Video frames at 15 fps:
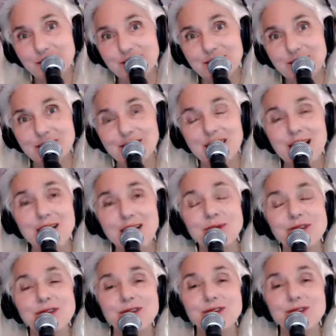You know, that
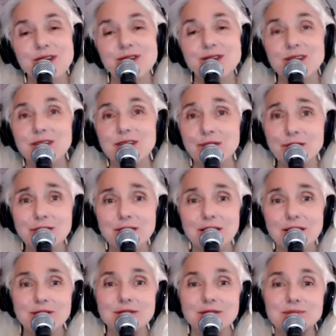was just unheard of.